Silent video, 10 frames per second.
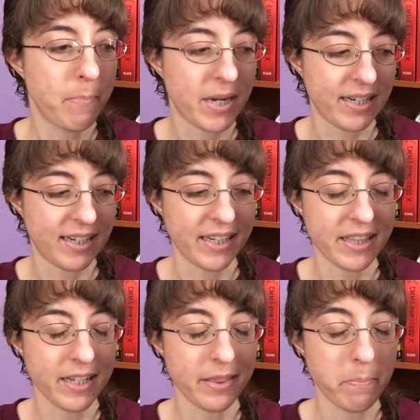but I
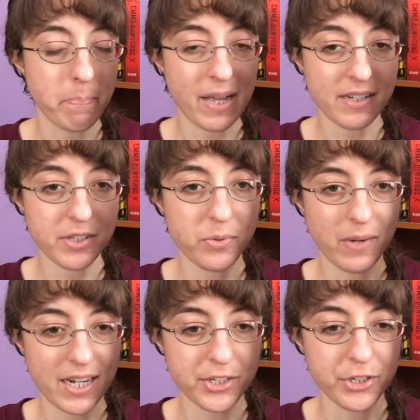think the best
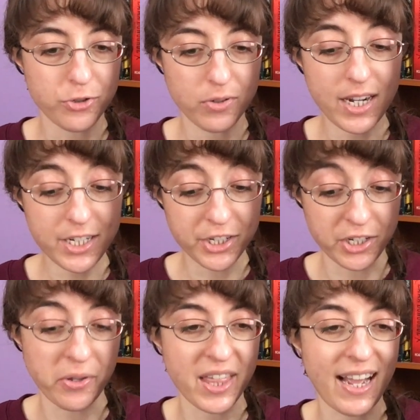way to try to
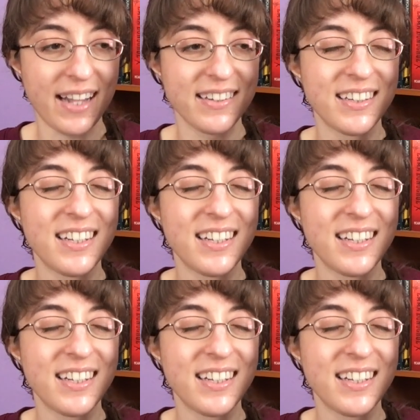do that